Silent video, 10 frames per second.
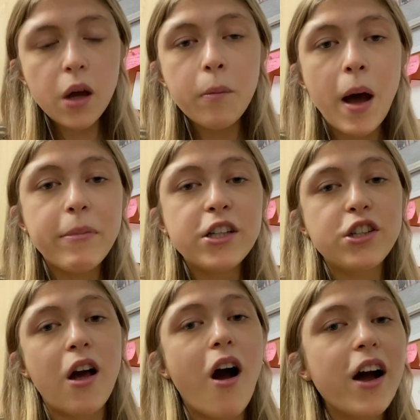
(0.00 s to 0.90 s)
published
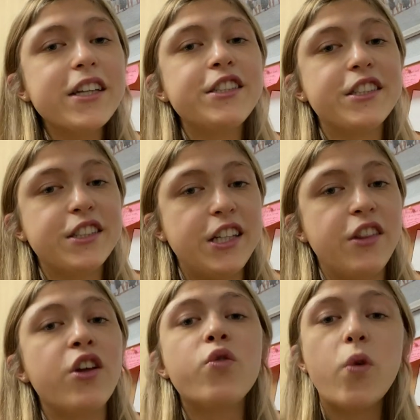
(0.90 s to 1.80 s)
on August
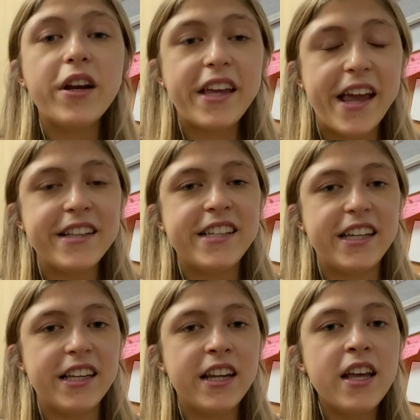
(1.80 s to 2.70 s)
16th,
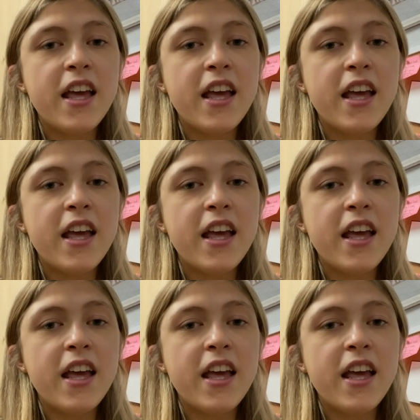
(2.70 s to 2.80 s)
2018,